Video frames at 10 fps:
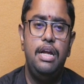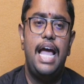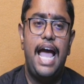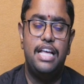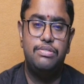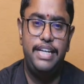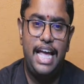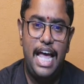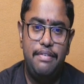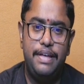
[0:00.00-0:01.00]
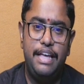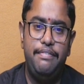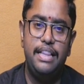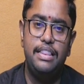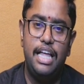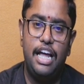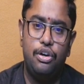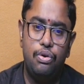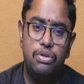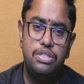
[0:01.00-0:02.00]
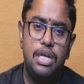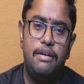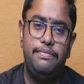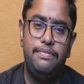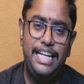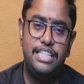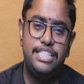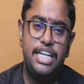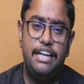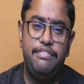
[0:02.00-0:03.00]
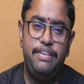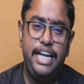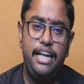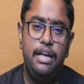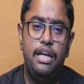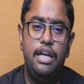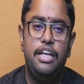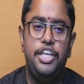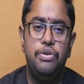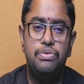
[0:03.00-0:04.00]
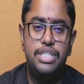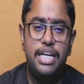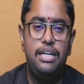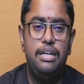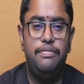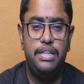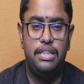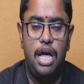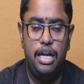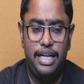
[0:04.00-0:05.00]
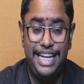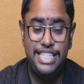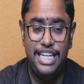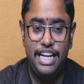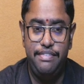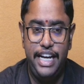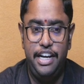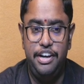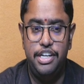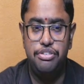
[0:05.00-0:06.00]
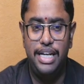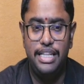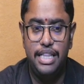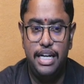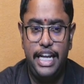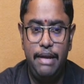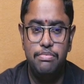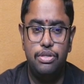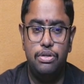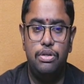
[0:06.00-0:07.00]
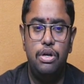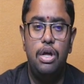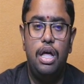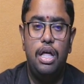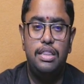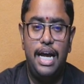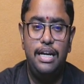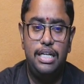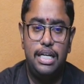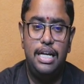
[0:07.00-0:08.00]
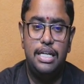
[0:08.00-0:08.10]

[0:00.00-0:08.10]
as we have given the roles of each and every user with or each and every individual in the team, so that